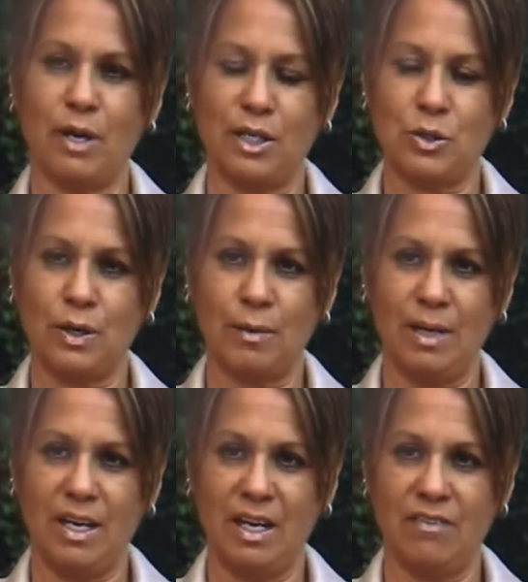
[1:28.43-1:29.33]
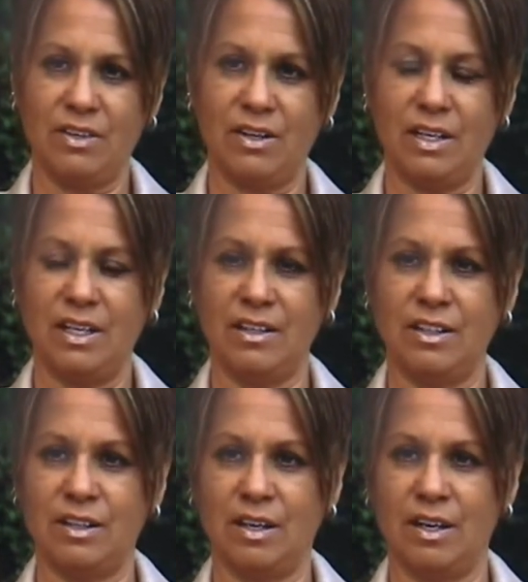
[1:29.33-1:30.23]
predatory behavior
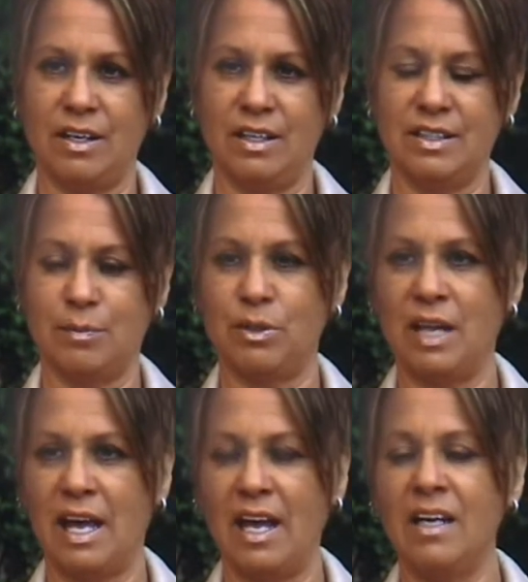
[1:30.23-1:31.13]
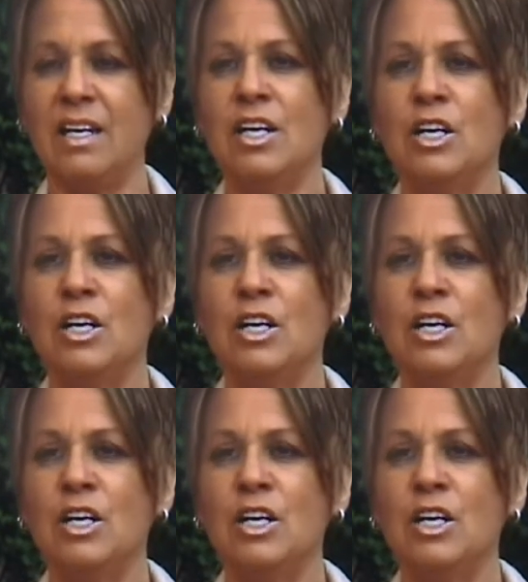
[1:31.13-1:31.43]
into into play